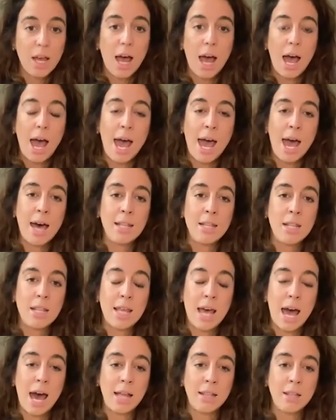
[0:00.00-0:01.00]
and
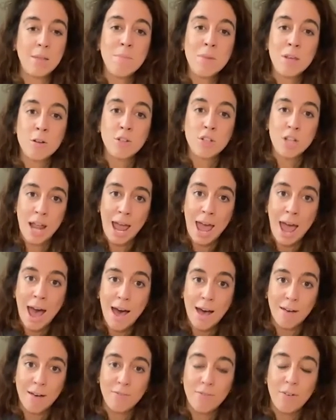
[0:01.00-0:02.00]
that the meal should
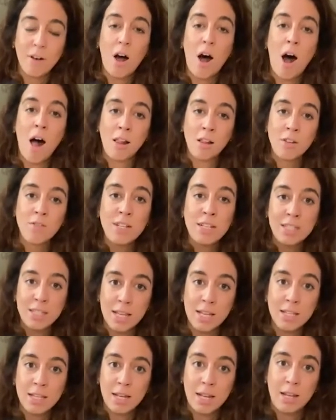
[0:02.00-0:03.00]
have all of these
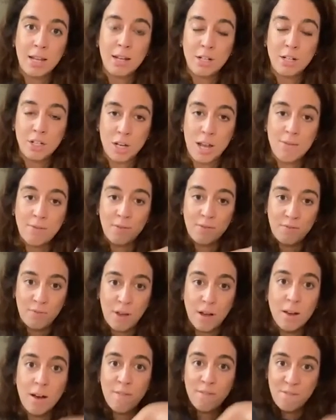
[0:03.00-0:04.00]
things in it. It should have
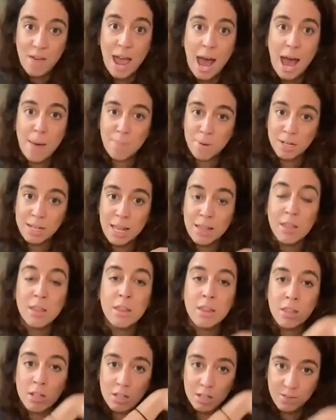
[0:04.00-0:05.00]
a fat, but again,
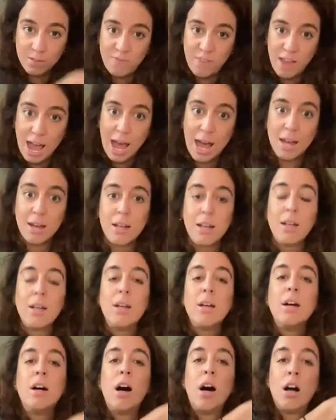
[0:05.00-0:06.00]
the good fat,
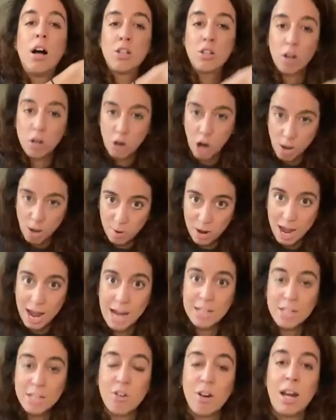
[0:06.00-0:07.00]
a
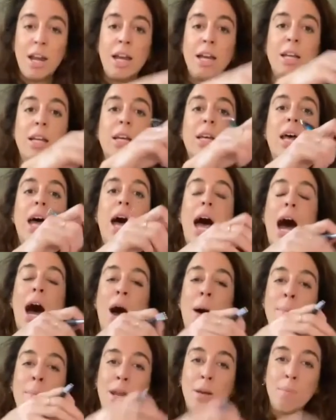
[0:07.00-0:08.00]
carbohydrate,
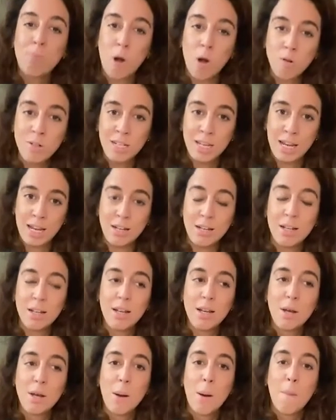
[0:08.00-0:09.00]
and a protein.
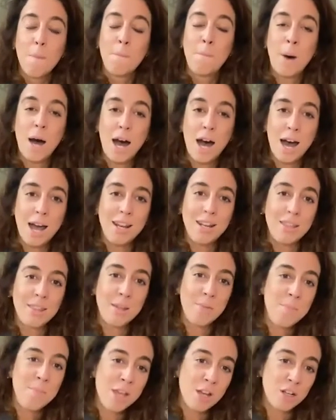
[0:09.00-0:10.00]
But
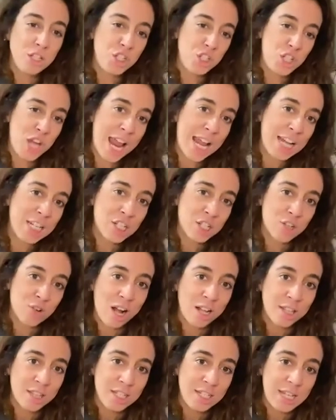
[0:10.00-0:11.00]
the meals change
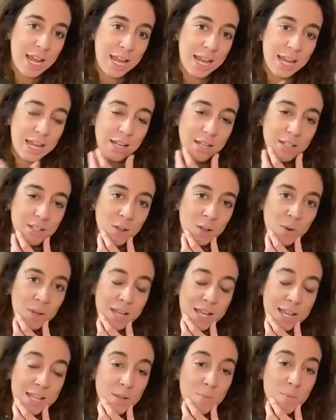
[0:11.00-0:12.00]
throughout the day. So
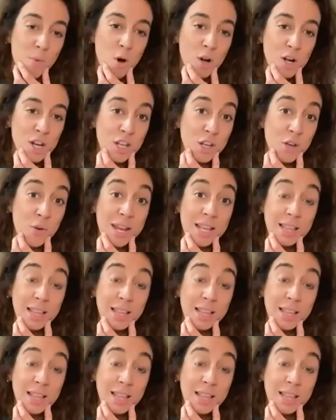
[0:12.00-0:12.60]
in the morning, you eat